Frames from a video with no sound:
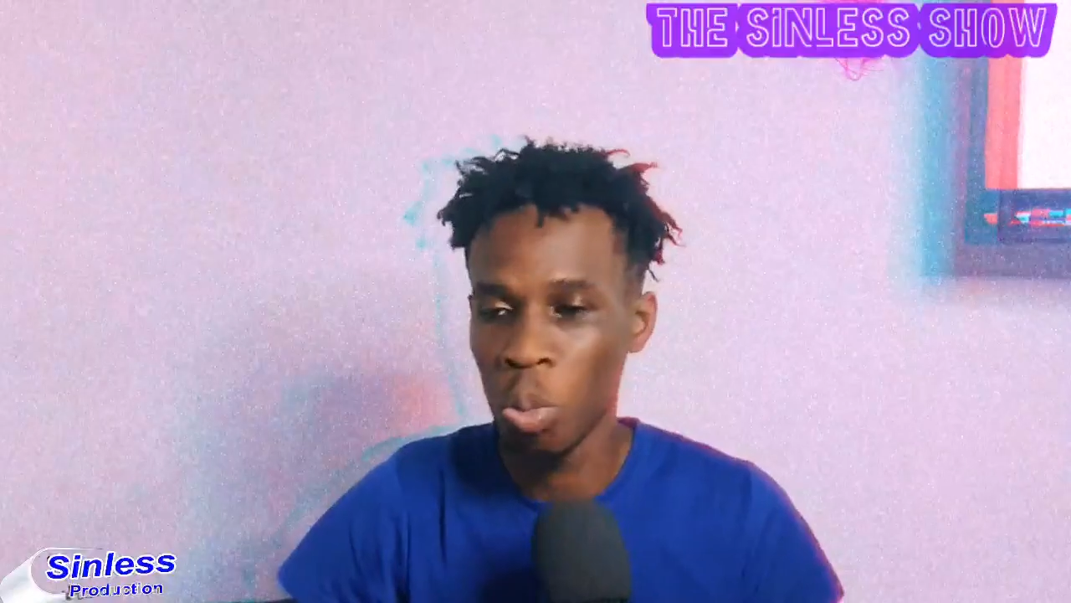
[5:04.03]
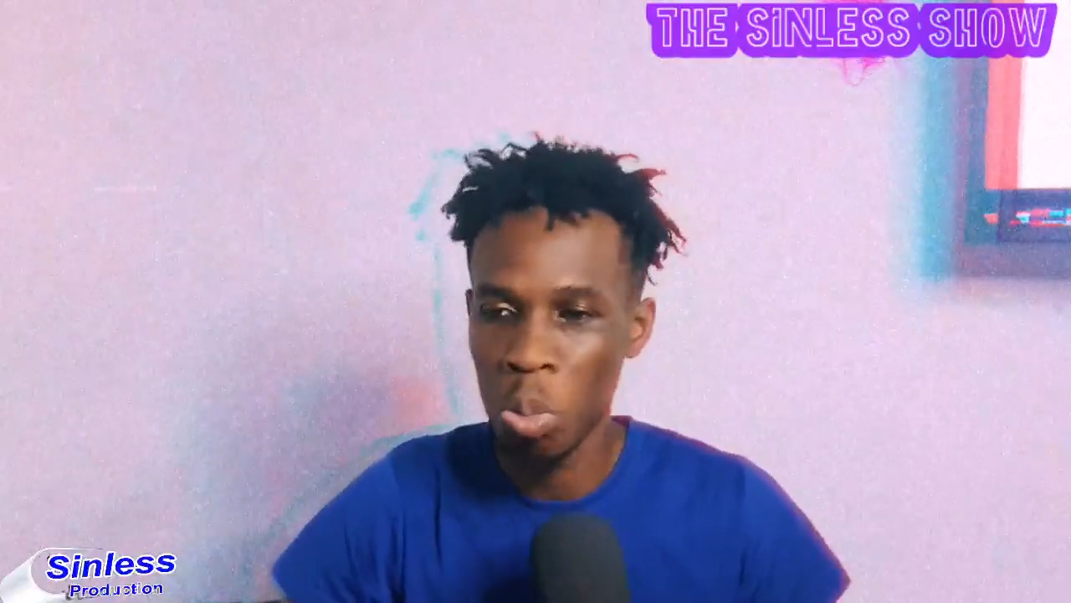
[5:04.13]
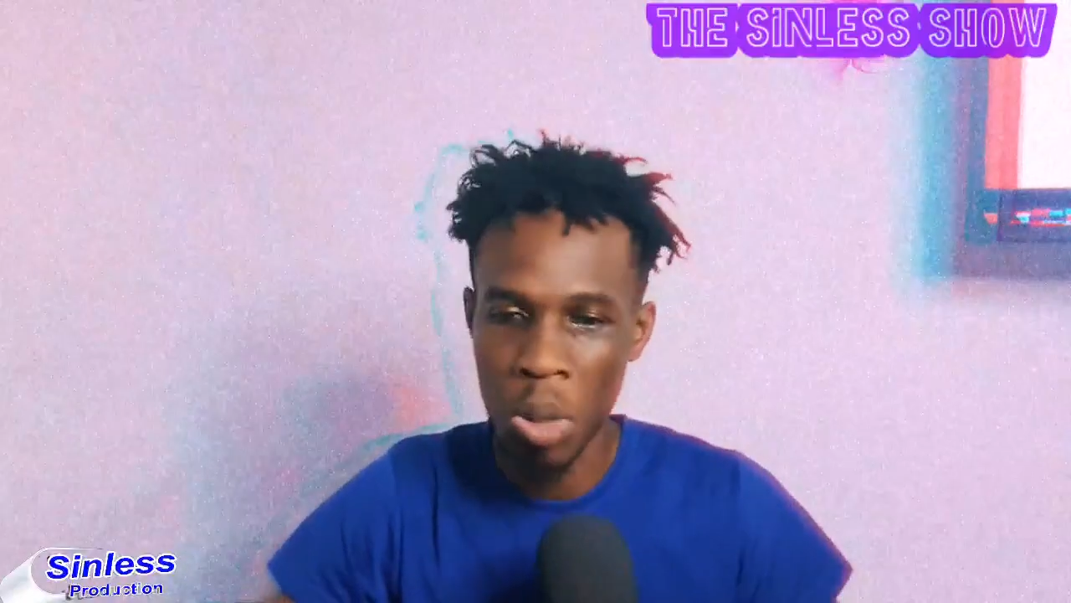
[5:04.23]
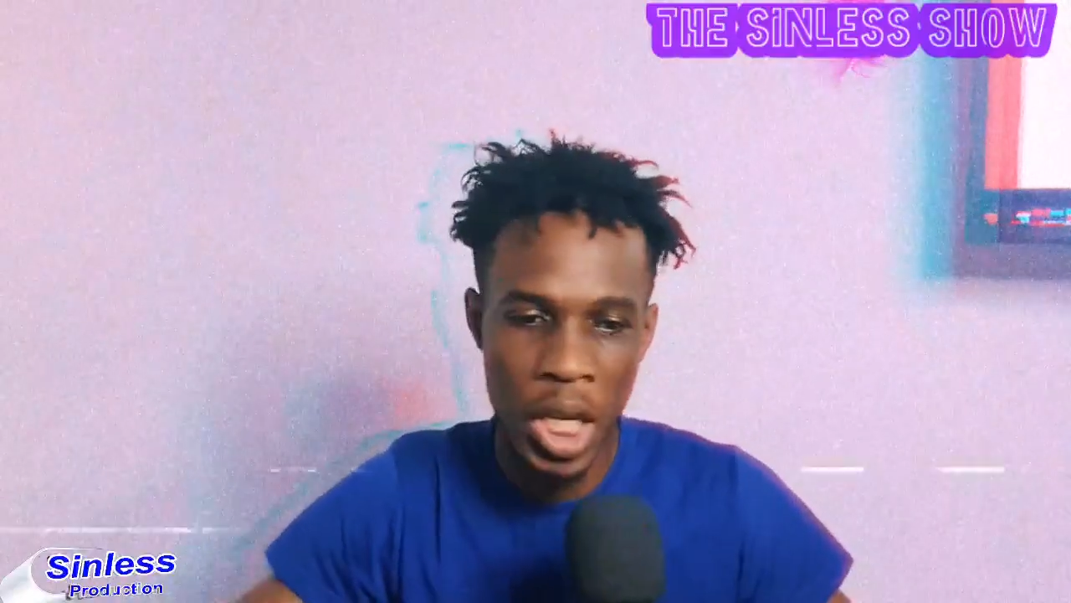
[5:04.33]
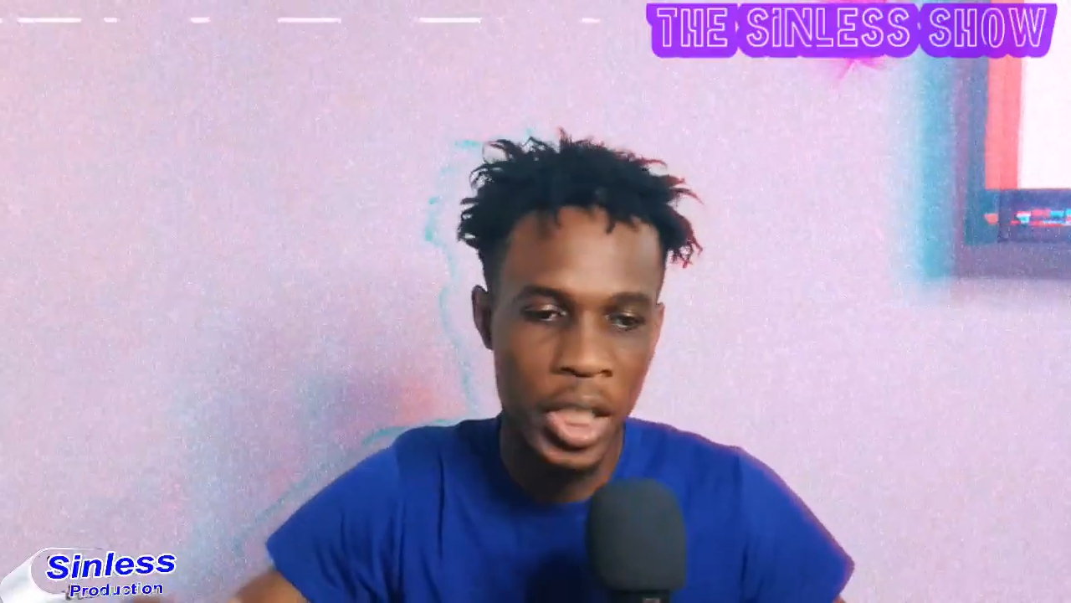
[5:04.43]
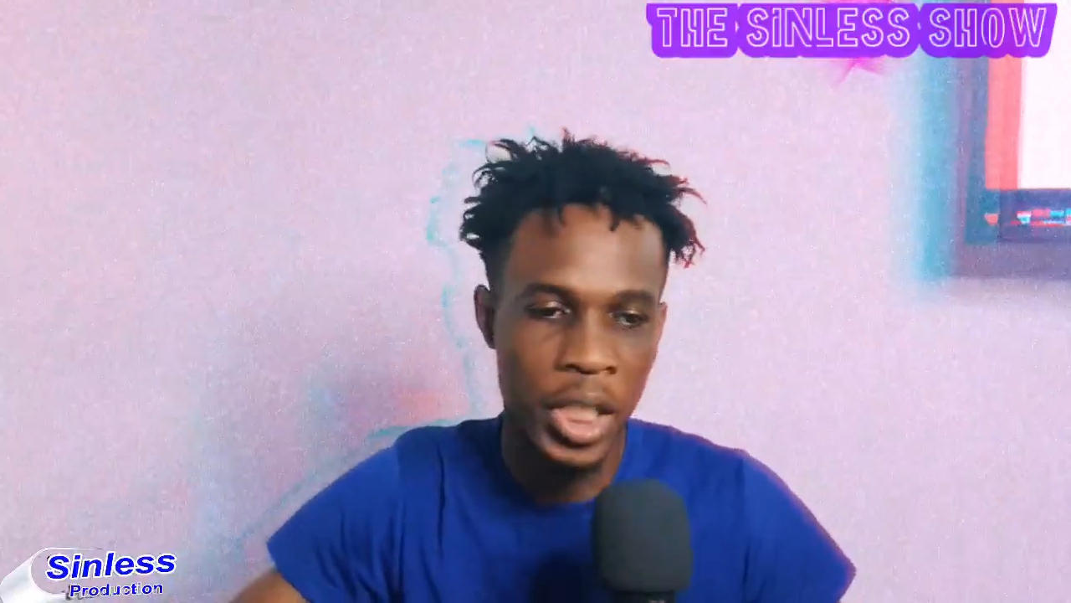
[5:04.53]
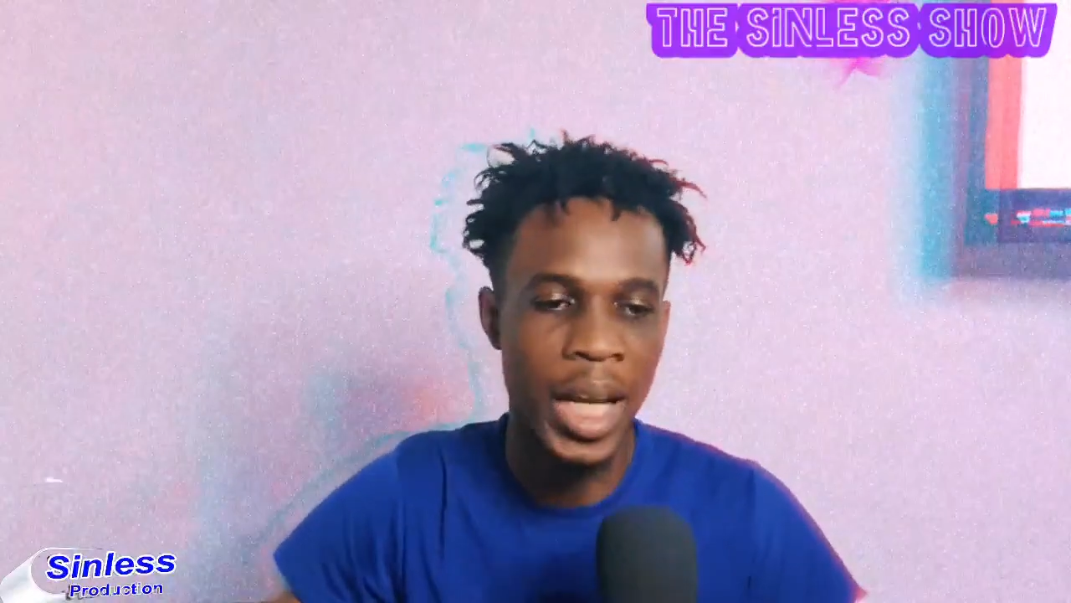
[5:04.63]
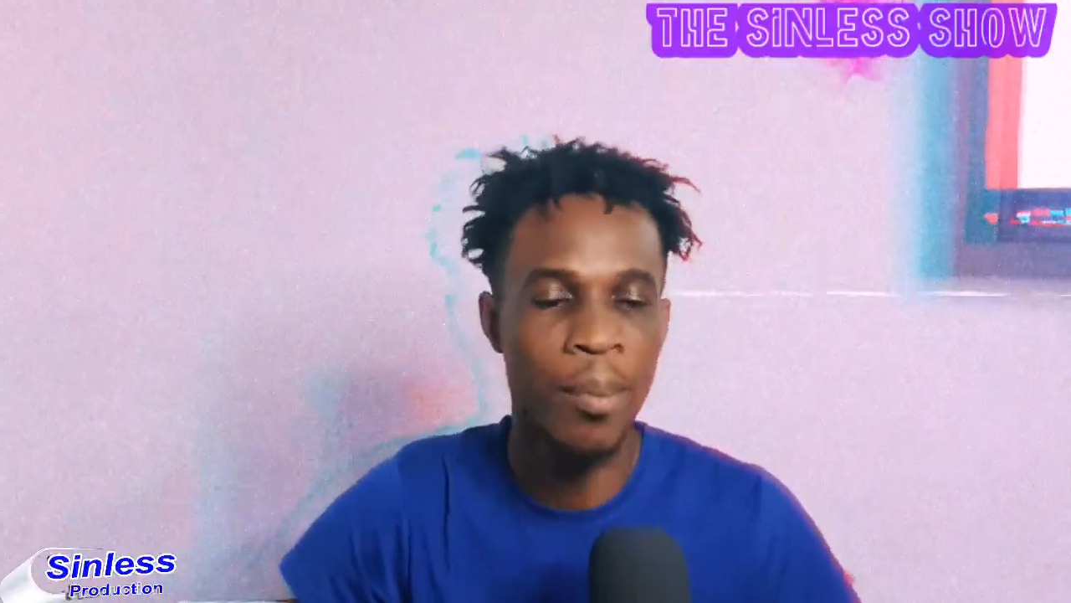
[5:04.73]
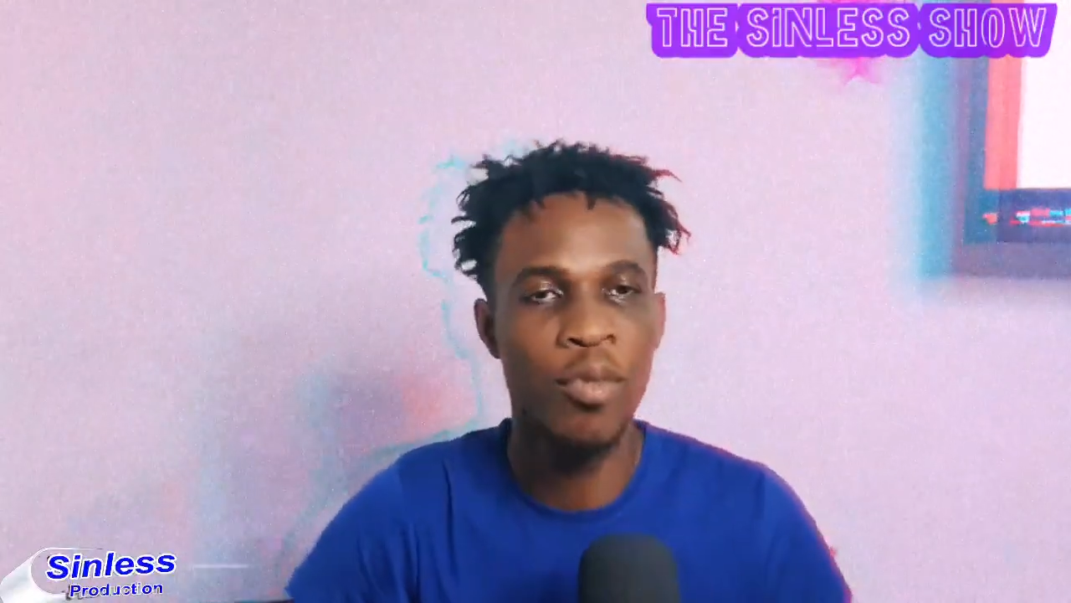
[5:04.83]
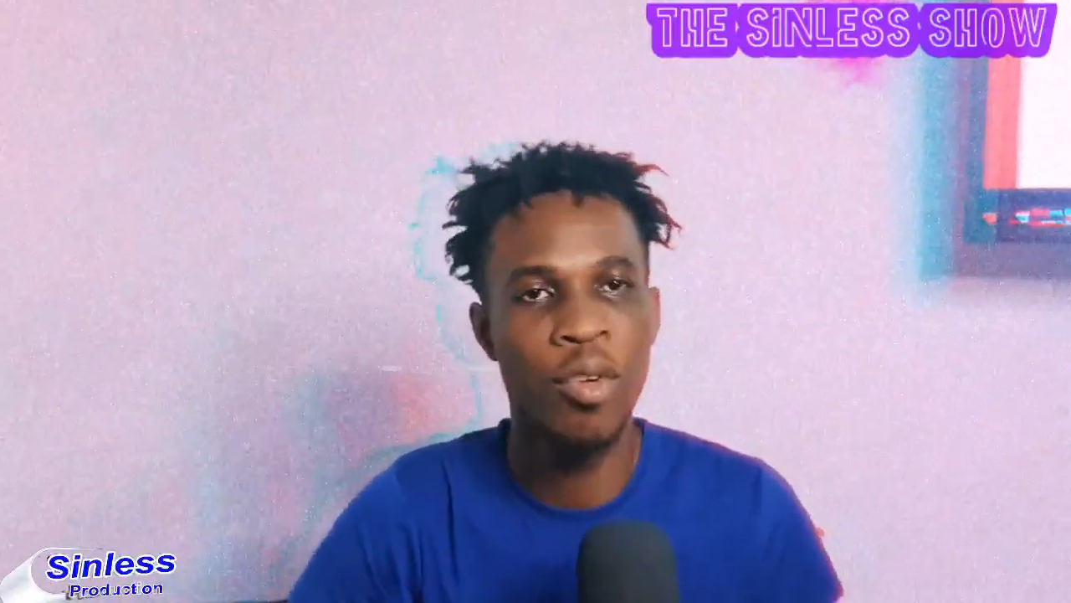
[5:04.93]
said, I
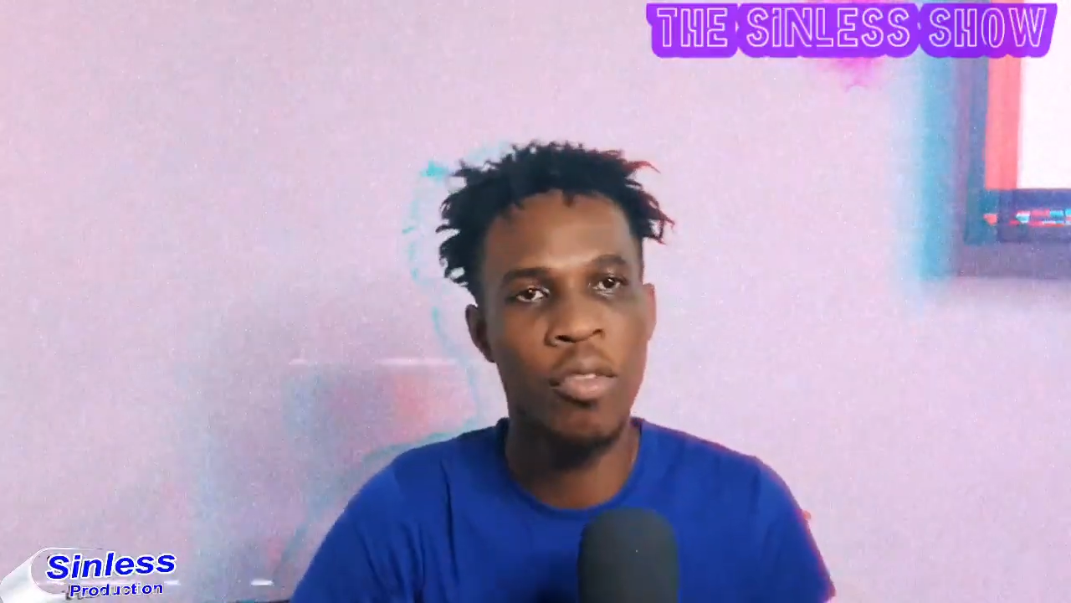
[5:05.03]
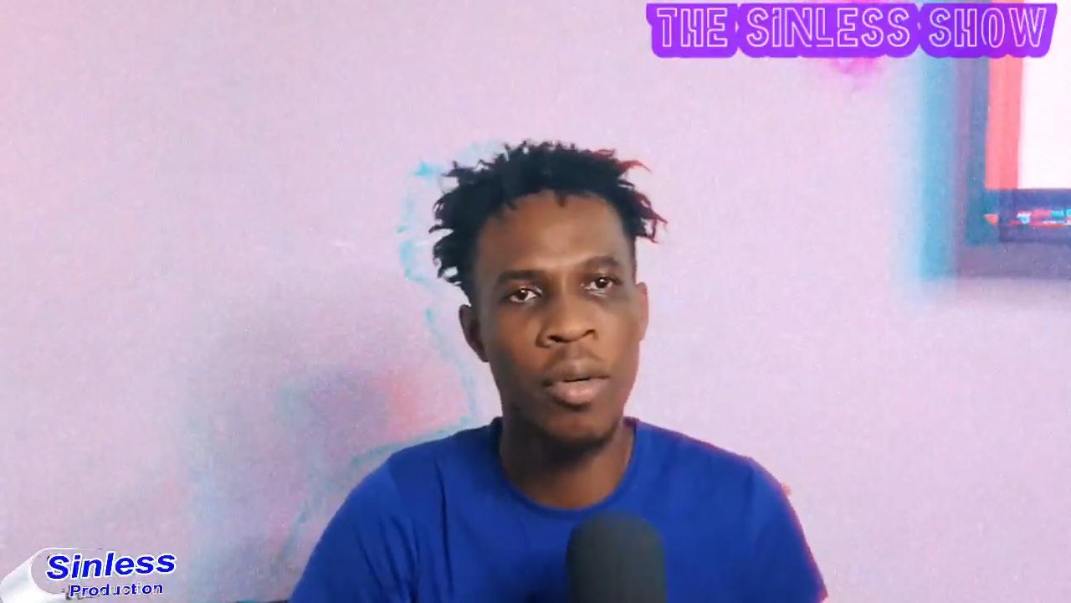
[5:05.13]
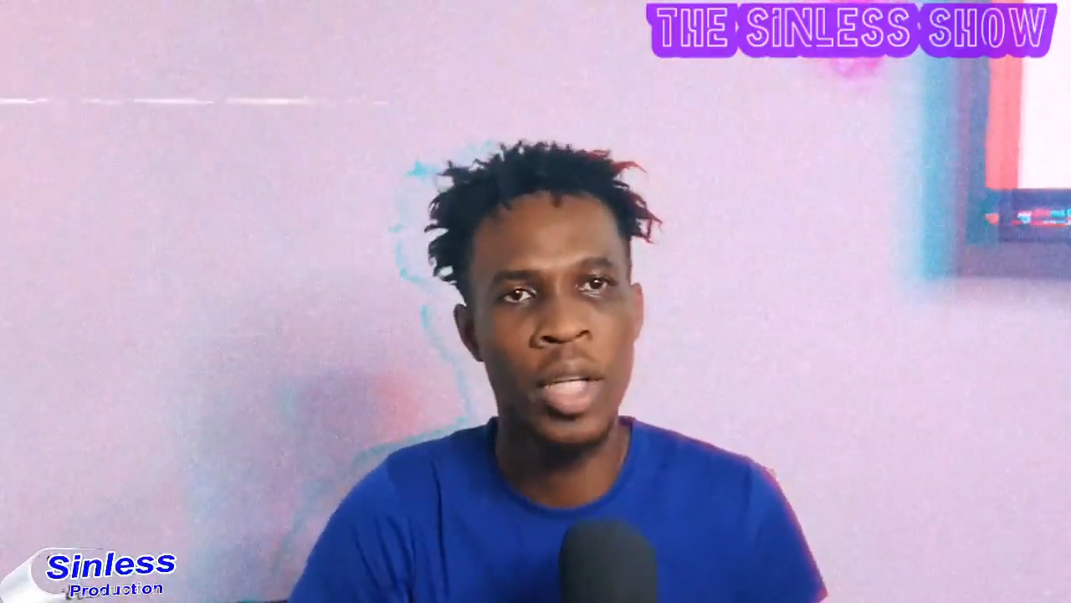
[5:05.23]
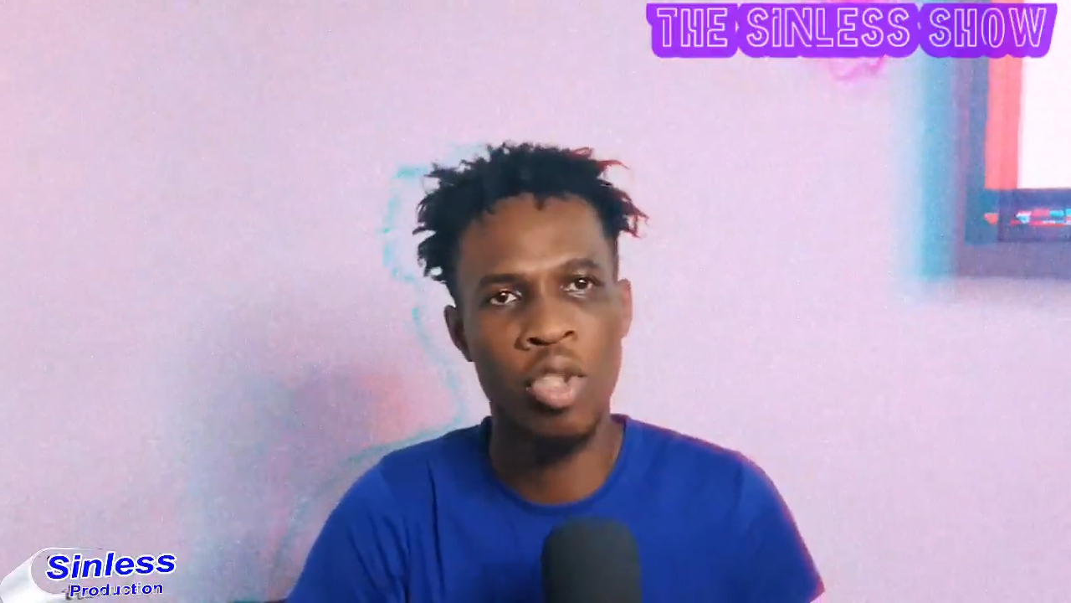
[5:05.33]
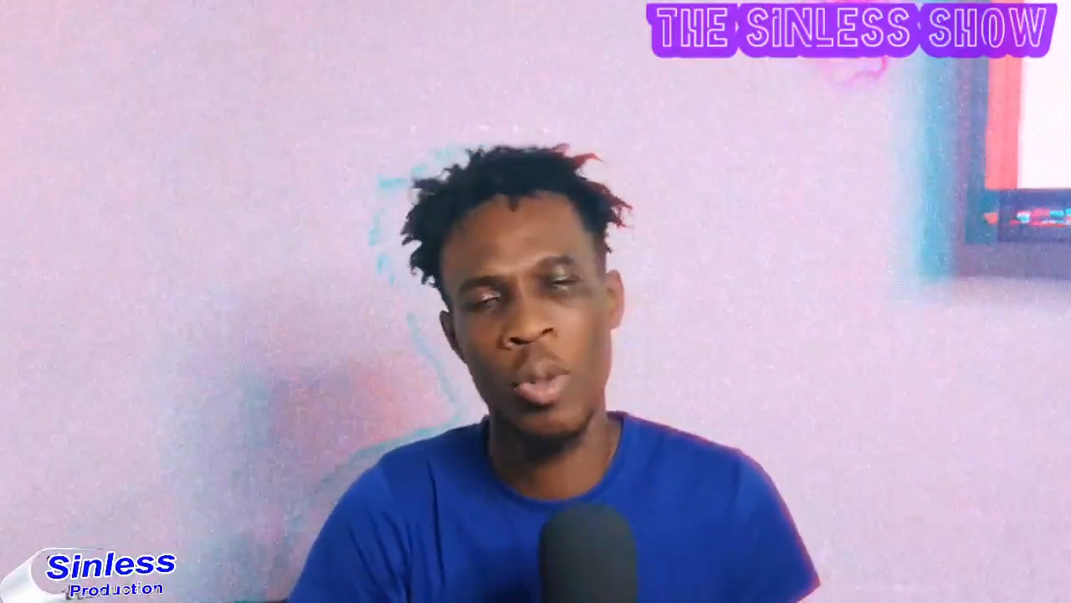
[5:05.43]
think Amerado,